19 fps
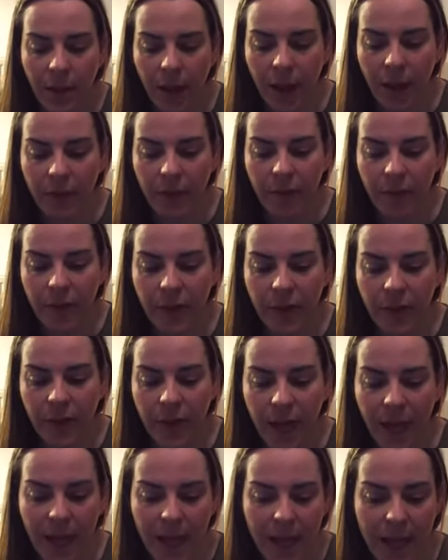And
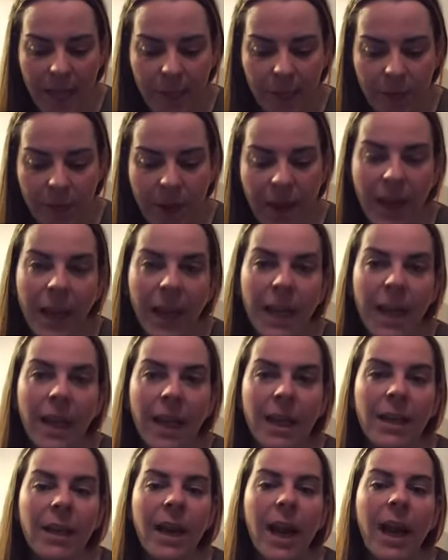visualize breathing
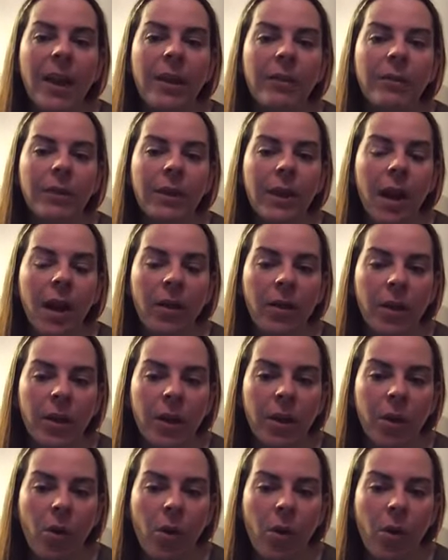in and out the color